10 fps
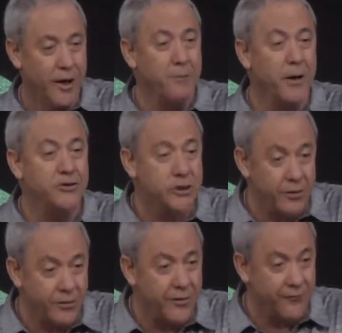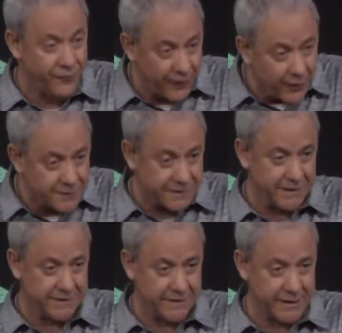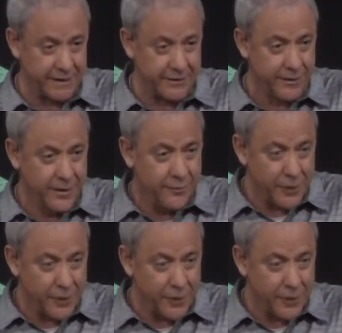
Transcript: I'm not sure the Pharisees did,